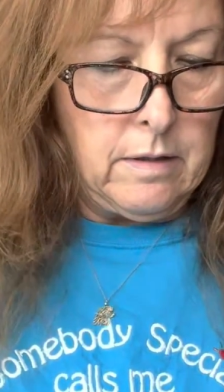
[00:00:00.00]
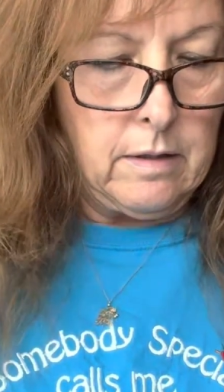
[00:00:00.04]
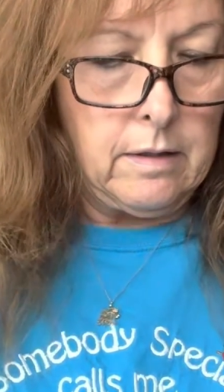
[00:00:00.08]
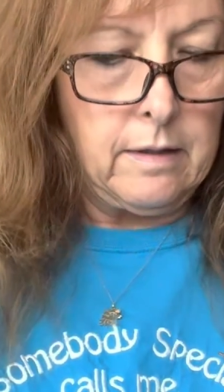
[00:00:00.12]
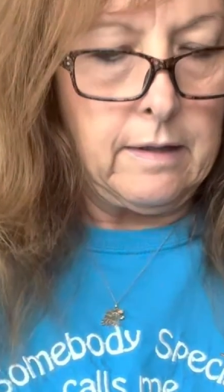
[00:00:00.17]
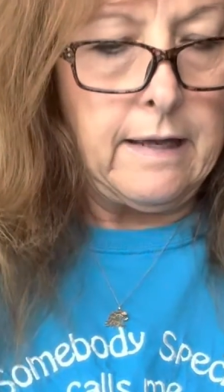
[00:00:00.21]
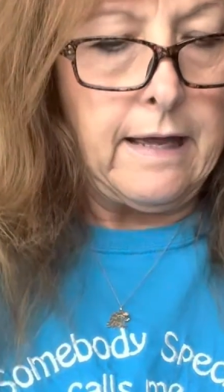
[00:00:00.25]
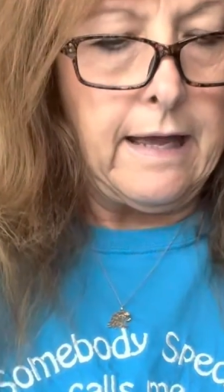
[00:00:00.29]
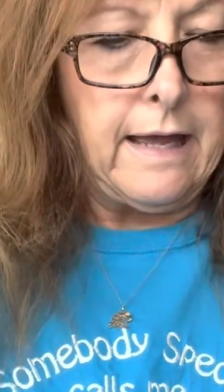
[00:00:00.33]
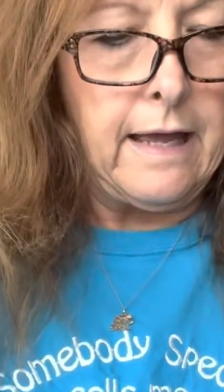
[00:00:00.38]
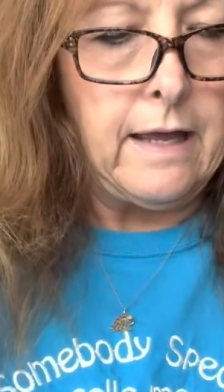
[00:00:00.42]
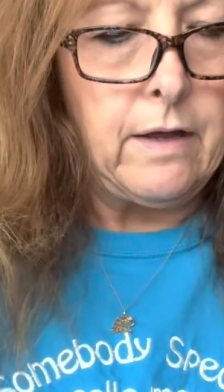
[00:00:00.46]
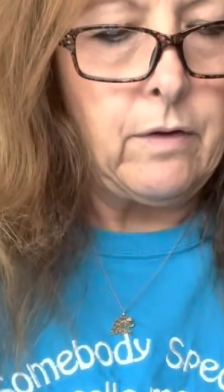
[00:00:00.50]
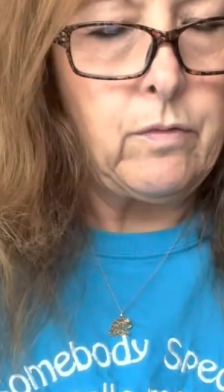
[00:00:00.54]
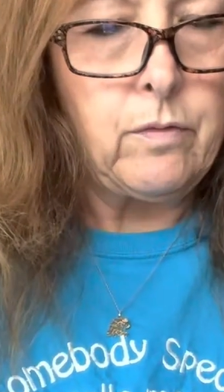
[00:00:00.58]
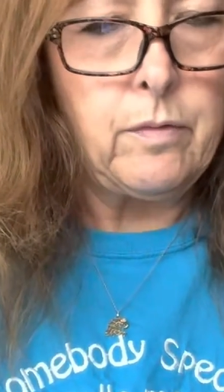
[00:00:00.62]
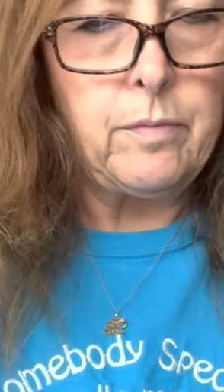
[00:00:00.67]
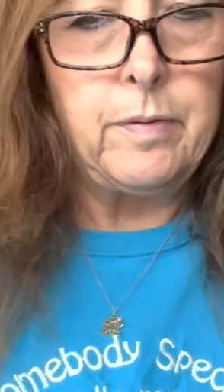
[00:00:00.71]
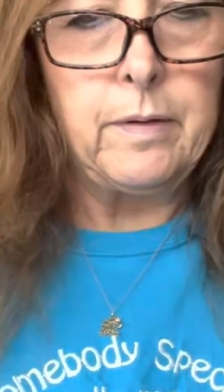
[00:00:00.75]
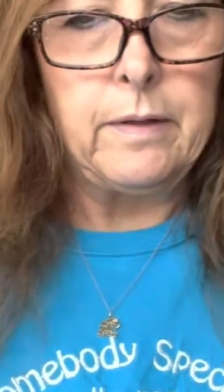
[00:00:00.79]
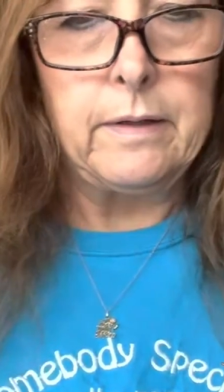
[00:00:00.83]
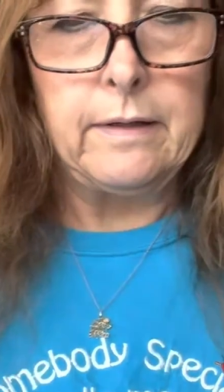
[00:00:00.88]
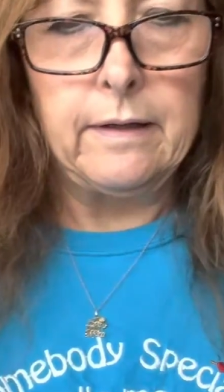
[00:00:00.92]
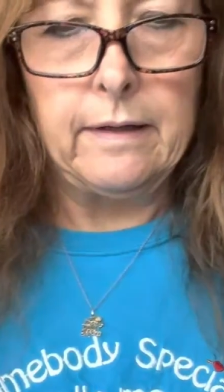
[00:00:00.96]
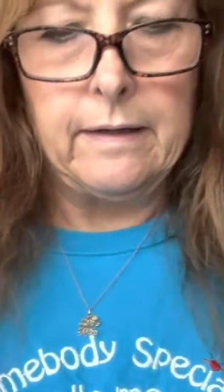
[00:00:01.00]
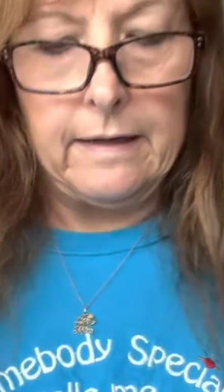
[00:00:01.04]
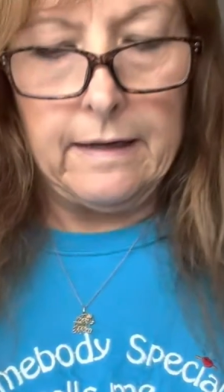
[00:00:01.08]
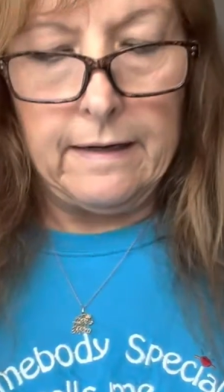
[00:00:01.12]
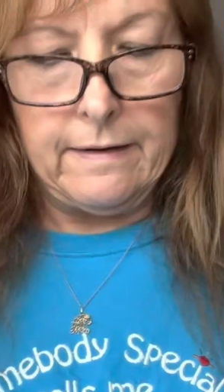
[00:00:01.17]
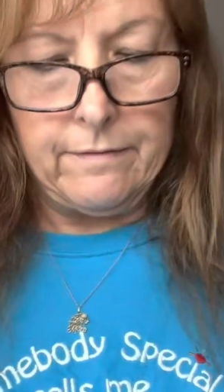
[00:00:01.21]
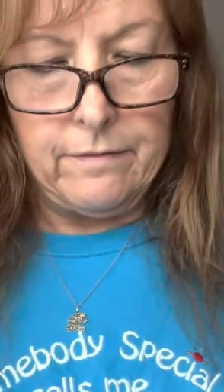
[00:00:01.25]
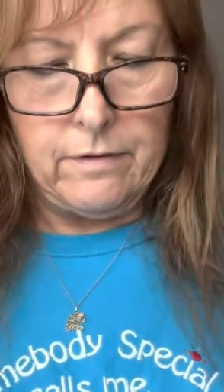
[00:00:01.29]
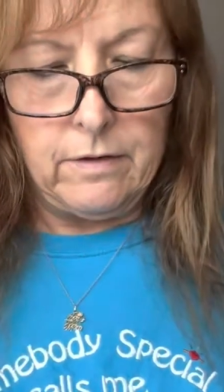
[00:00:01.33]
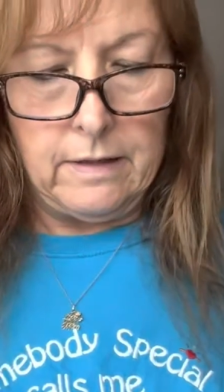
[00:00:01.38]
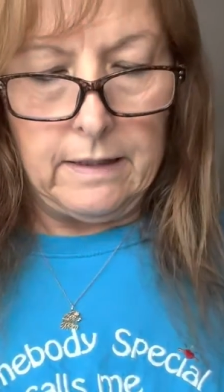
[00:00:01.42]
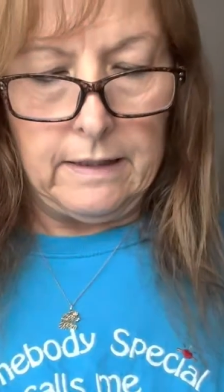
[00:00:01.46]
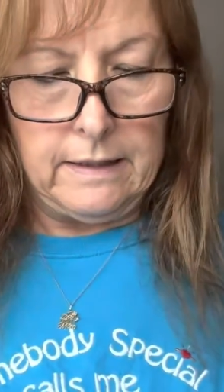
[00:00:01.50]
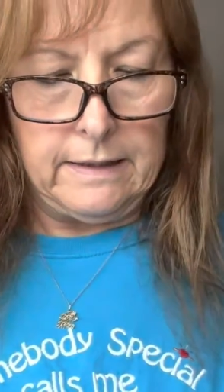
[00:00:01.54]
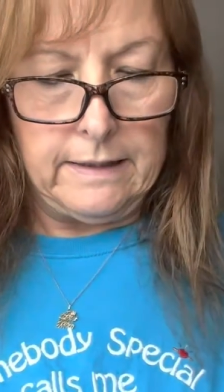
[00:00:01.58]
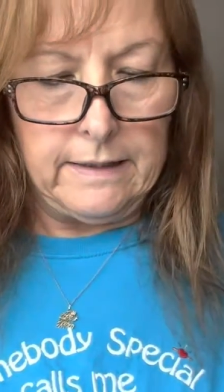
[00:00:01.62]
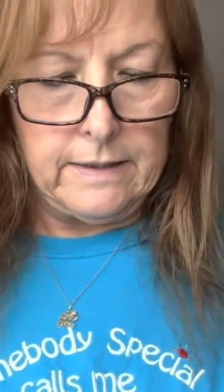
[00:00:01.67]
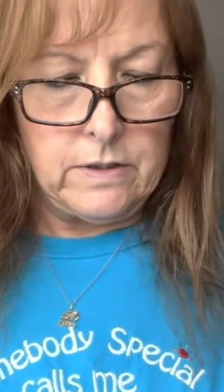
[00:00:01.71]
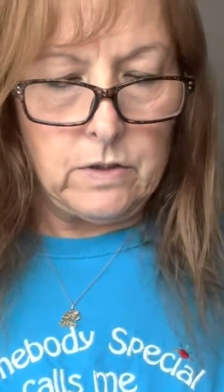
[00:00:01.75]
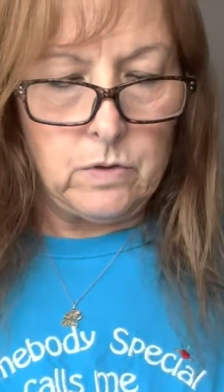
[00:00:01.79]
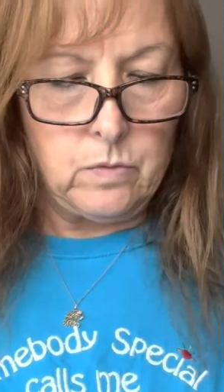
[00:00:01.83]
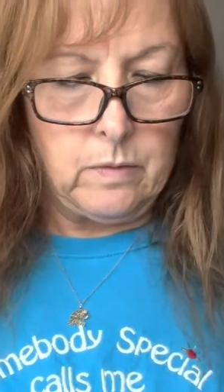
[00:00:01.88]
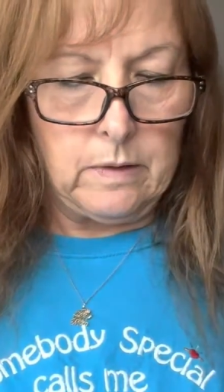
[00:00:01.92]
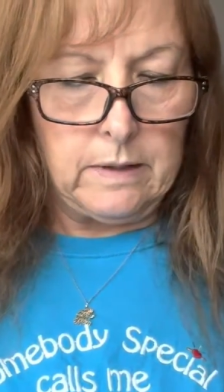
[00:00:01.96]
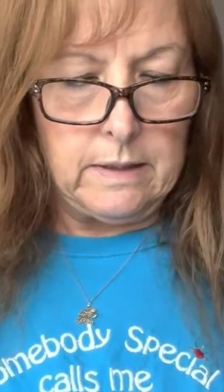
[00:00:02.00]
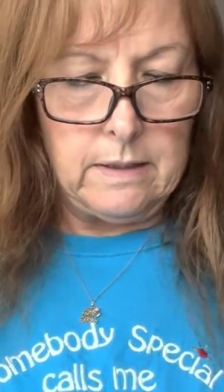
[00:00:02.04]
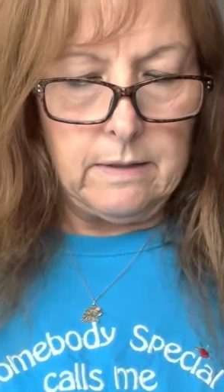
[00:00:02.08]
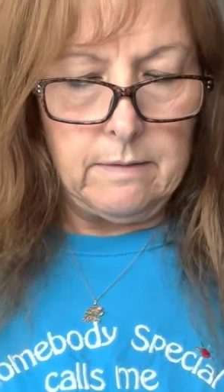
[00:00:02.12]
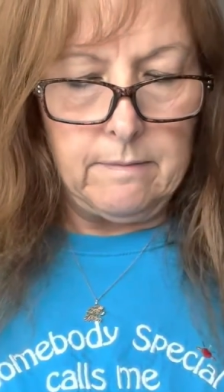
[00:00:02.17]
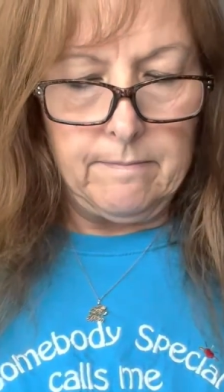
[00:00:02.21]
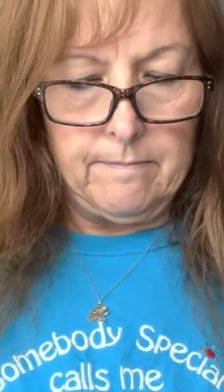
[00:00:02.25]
Okay, put the cover on this one.